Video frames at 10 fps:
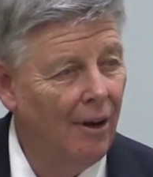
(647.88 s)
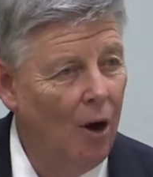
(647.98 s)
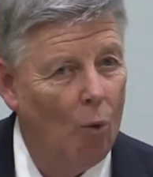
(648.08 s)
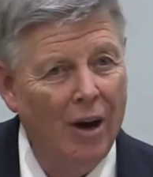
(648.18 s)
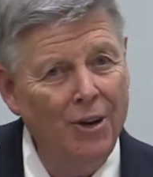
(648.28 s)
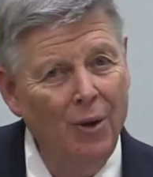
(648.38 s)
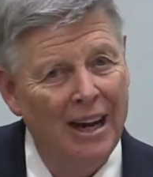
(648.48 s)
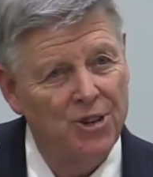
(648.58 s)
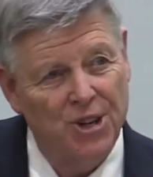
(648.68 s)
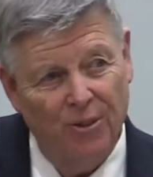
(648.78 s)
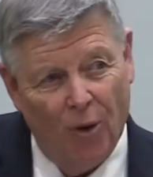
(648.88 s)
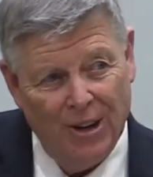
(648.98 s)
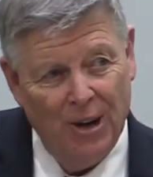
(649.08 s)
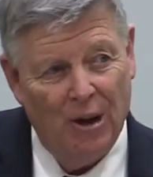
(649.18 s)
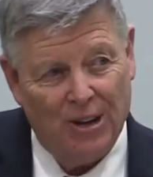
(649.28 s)
What do you ex- what
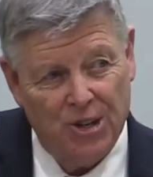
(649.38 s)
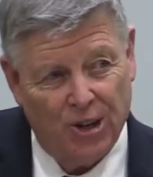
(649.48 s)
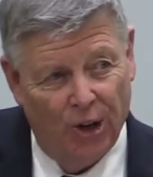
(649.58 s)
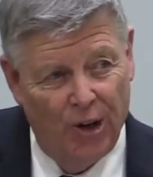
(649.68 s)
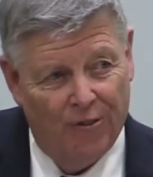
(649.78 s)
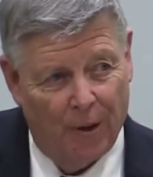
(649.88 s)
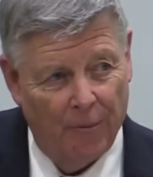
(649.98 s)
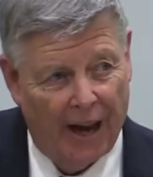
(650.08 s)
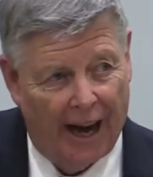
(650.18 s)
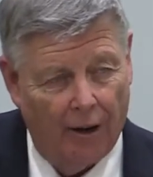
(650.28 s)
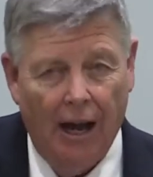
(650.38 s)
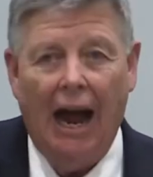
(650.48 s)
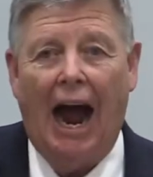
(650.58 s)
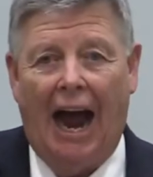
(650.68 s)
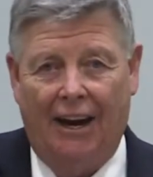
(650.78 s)
do you exclude from that?
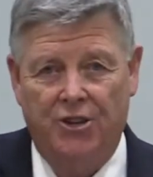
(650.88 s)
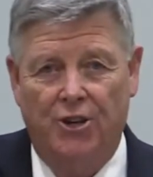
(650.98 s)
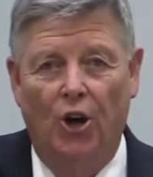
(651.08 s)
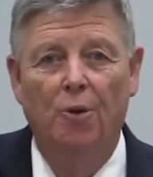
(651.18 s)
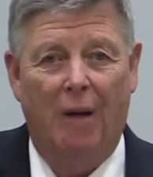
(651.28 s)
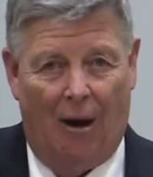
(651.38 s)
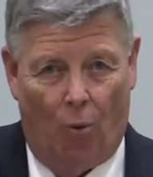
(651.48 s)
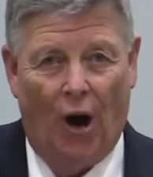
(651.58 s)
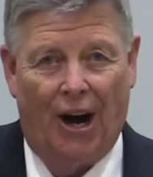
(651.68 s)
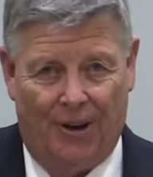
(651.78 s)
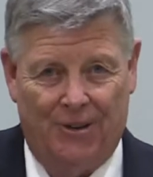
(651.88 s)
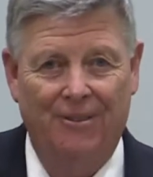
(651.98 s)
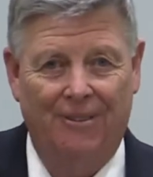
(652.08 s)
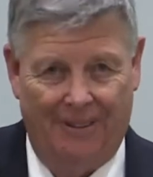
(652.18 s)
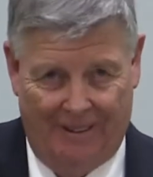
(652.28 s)
I exclude my words
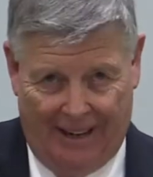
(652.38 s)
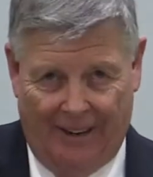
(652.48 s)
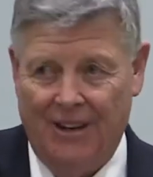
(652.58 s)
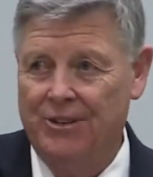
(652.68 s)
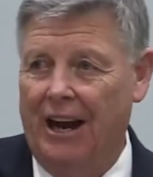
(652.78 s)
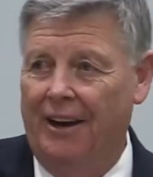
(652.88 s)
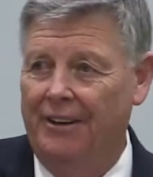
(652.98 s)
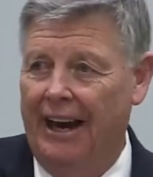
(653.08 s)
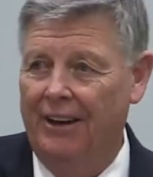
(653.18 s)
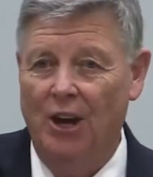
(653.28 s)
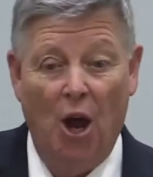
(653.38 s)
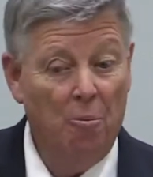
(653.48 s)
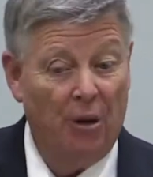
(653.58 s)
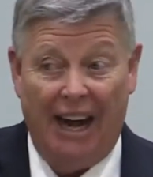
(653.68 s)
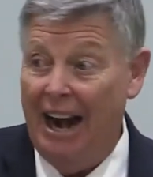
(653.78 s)
in this context,
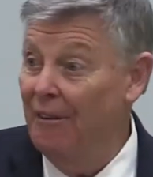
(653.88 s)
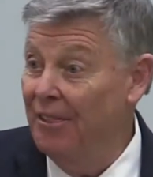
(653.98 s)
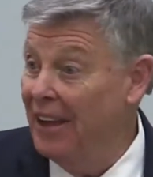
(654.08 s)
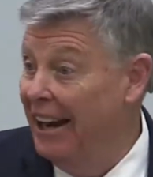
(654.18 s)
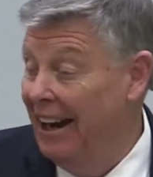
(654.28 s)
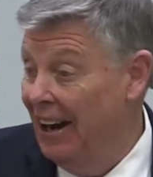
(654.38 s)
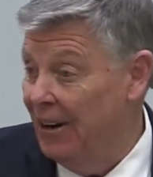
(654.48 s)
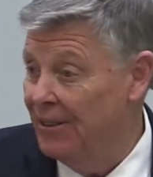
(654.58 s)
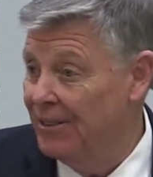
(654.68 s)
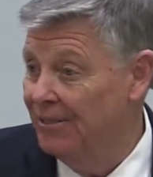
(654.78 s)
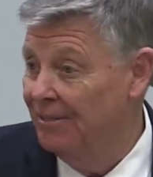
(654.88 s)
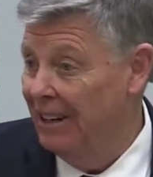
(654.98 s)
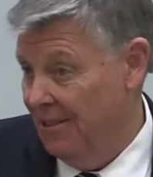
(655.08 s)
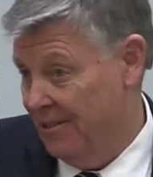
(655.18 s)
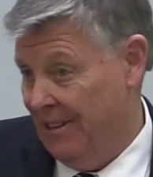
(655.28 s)
but everything else
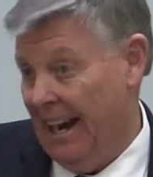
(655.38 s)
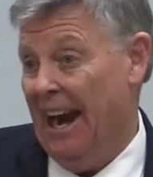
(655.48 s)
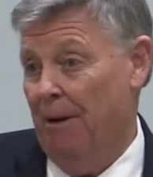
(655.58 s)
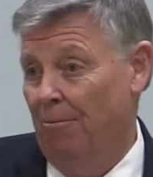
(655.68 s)
is game.